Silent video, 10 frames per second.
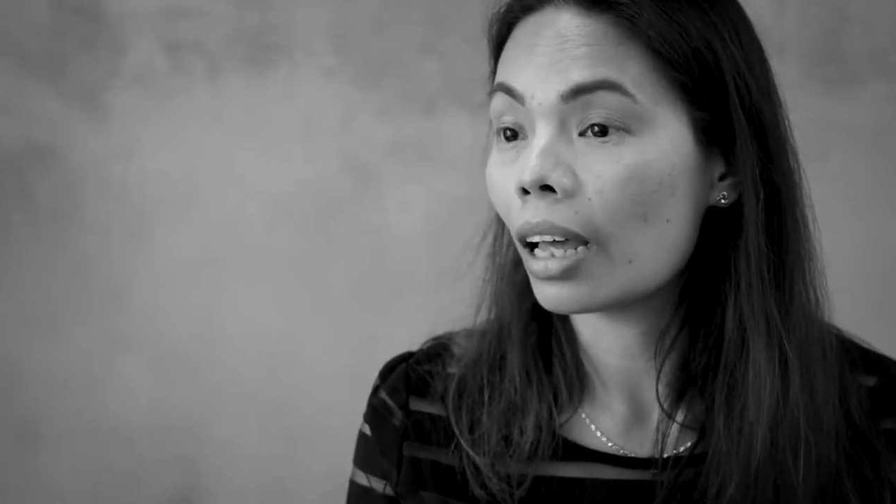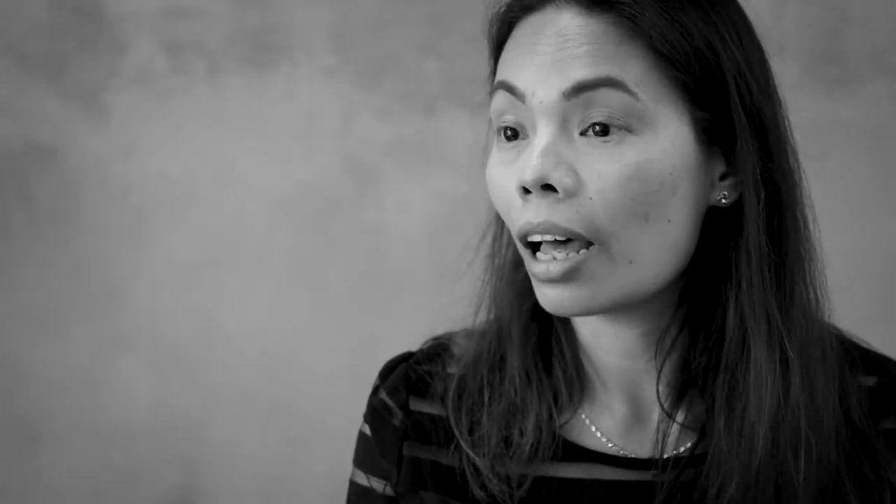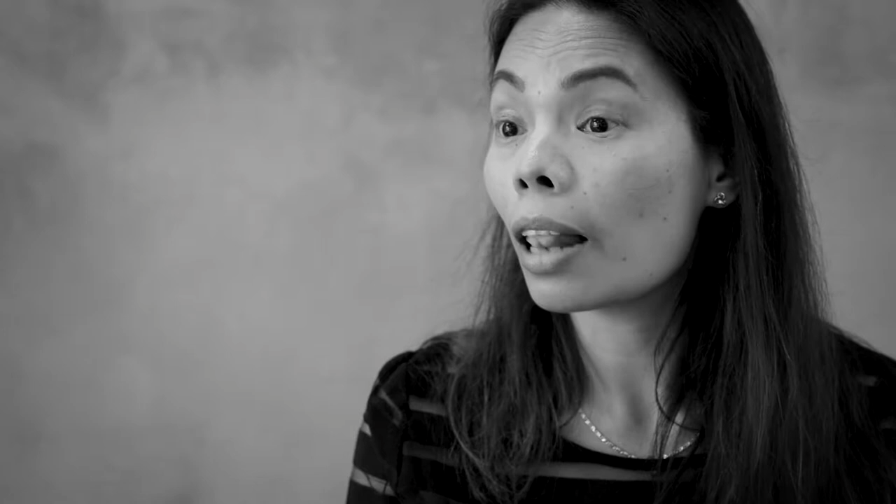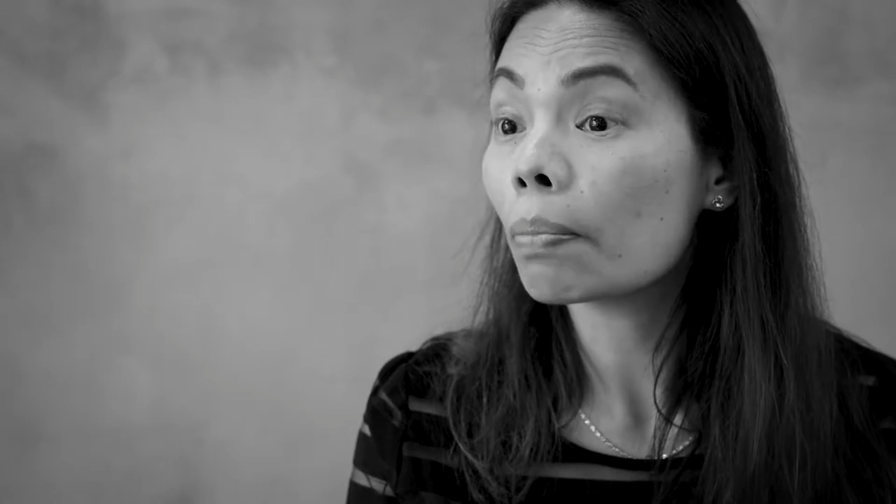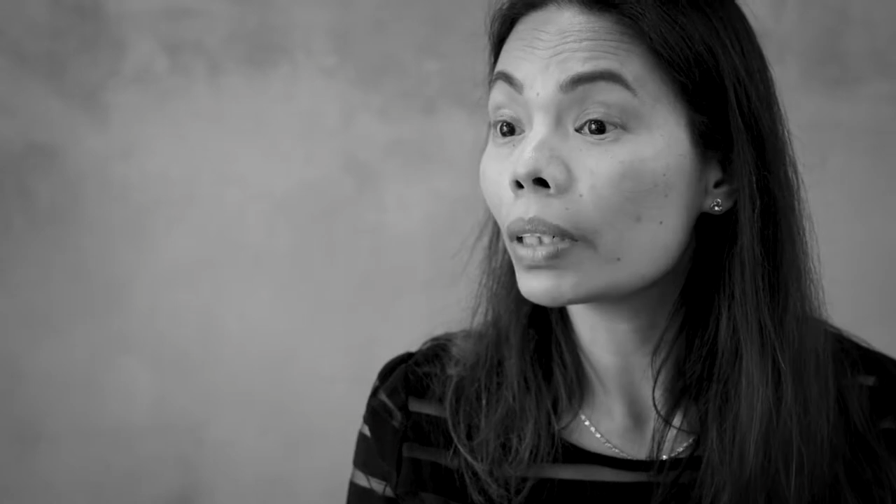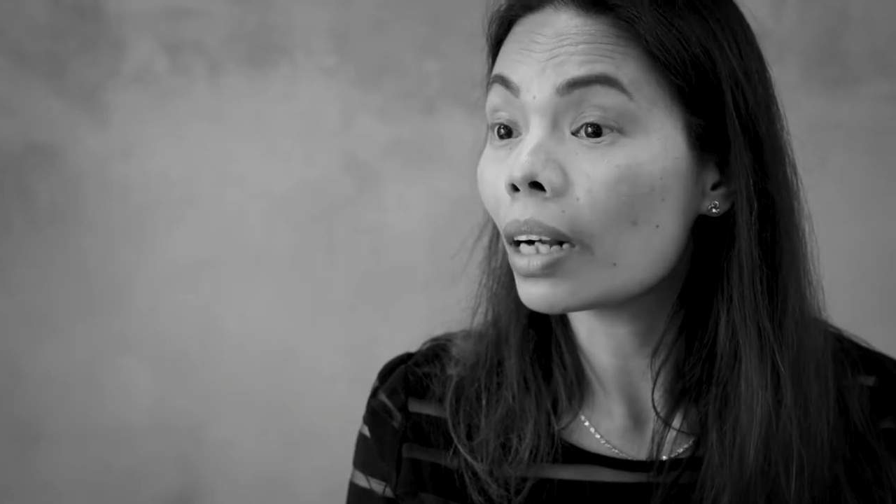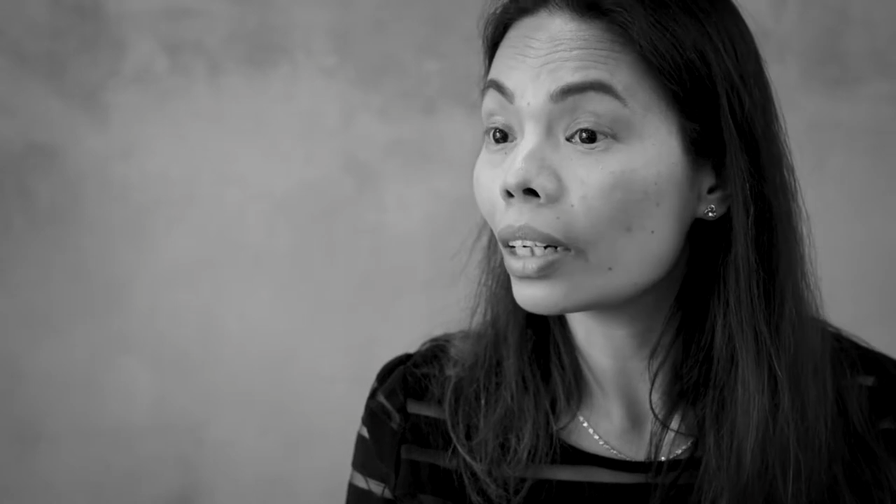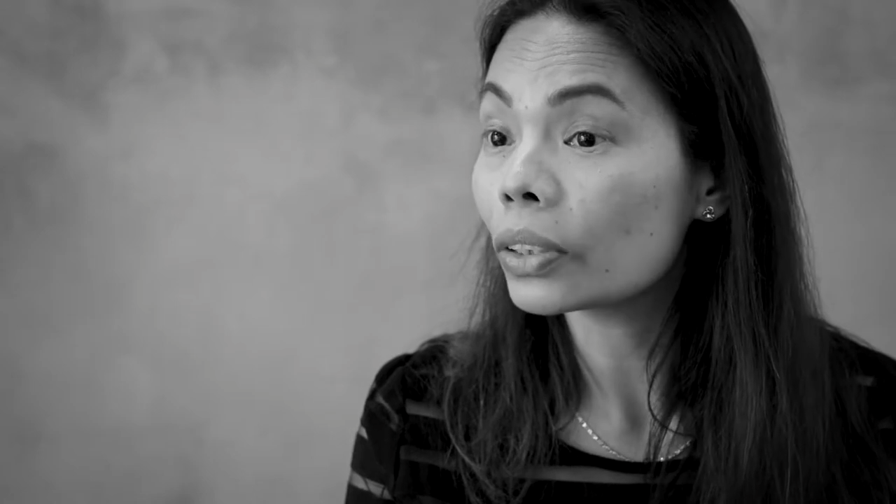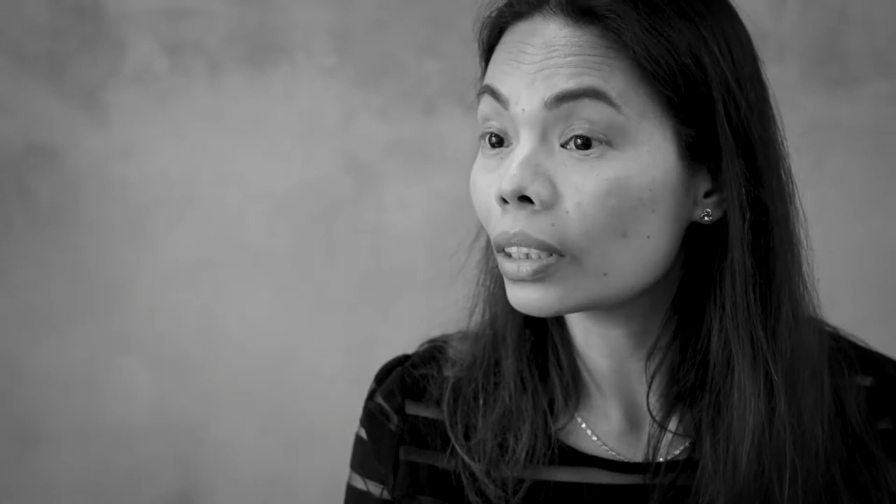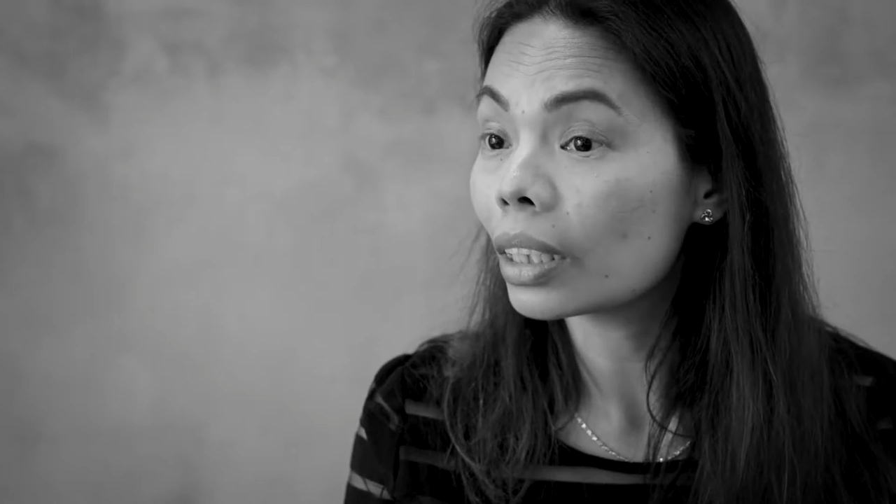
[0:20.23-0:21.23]
helper
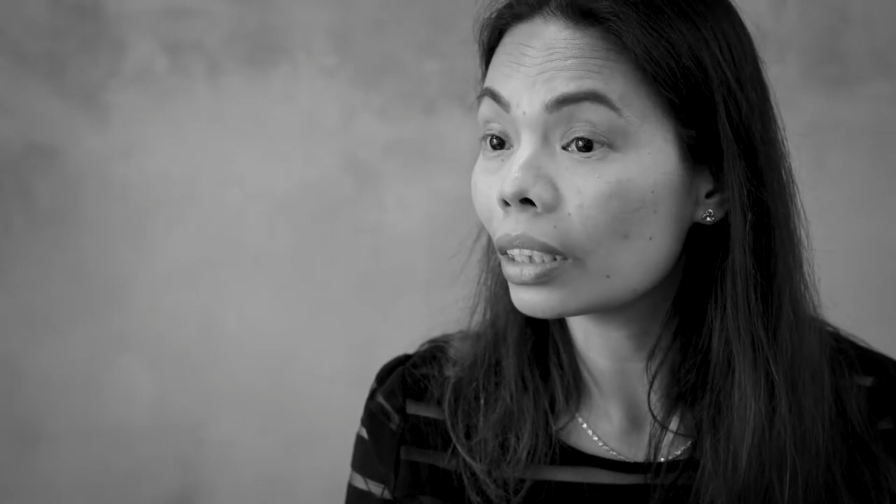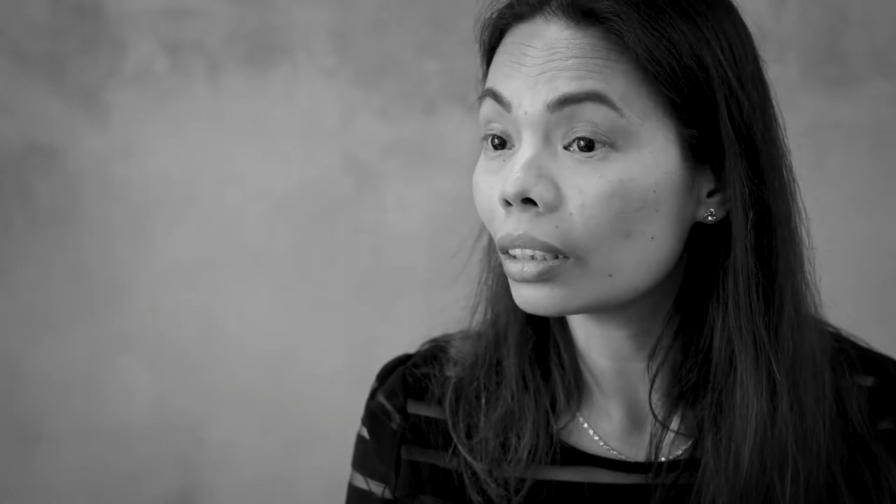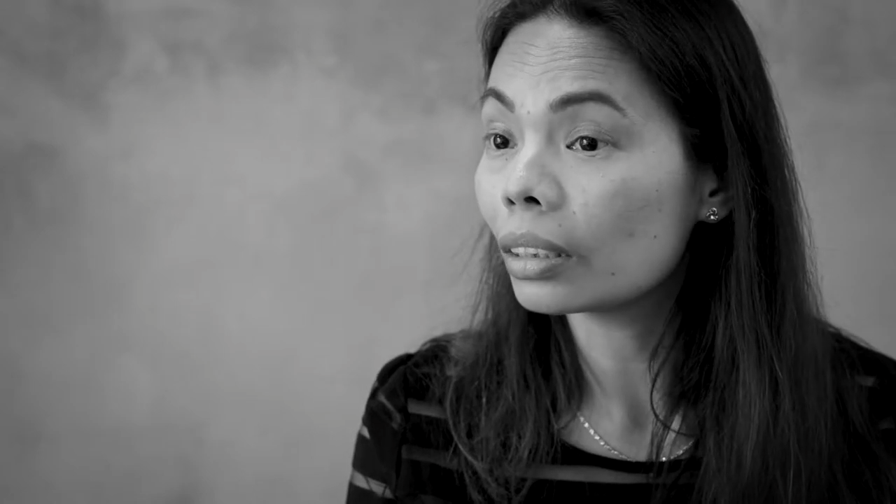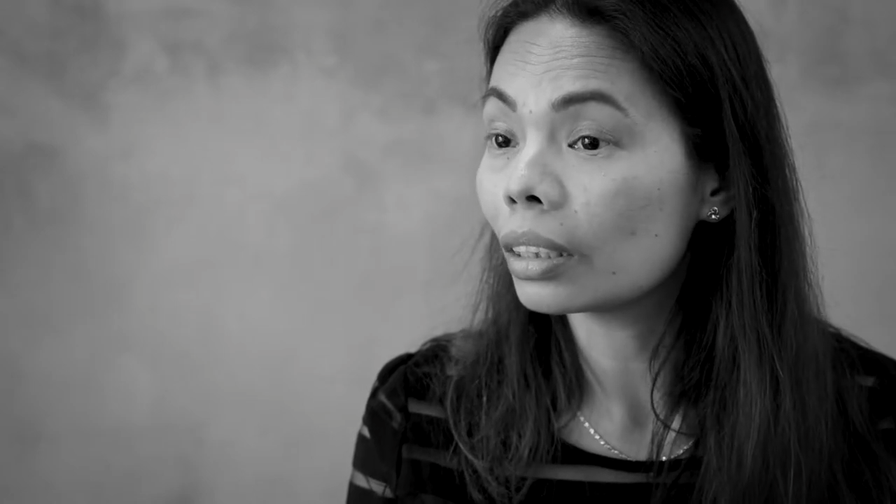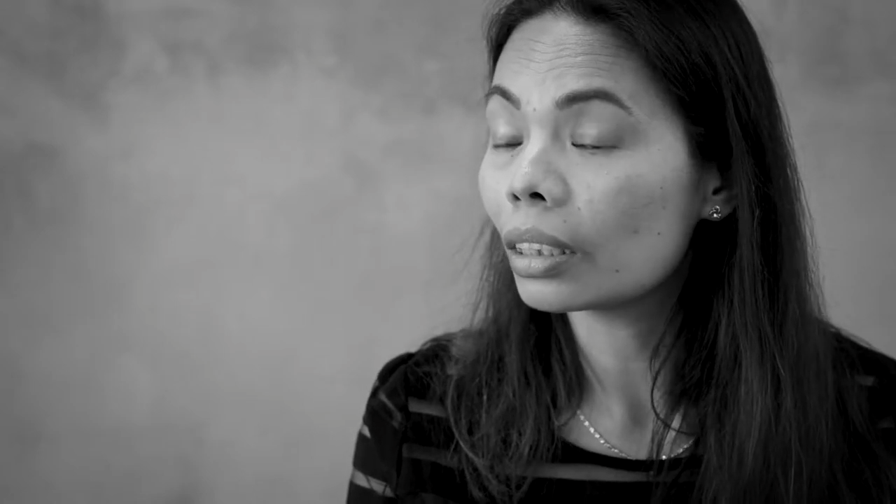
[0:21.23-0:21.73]
outside,